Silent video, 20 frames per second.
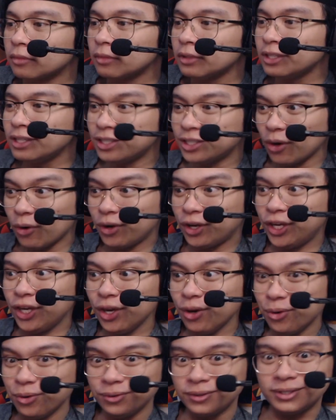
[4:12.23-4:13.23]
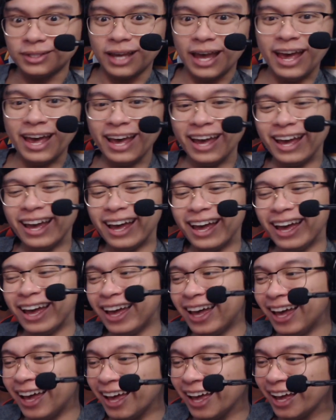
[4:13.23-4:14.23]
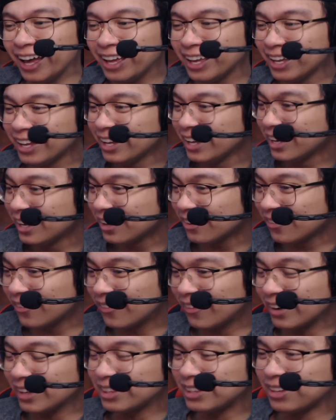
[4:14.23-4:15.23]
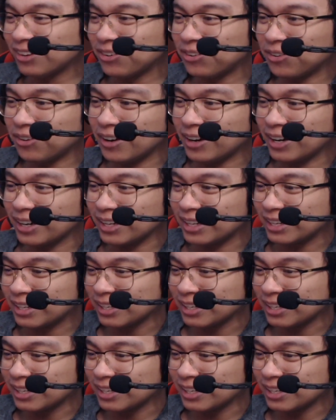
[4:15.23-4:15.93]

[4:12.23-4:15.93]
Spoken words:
She's so cute! What the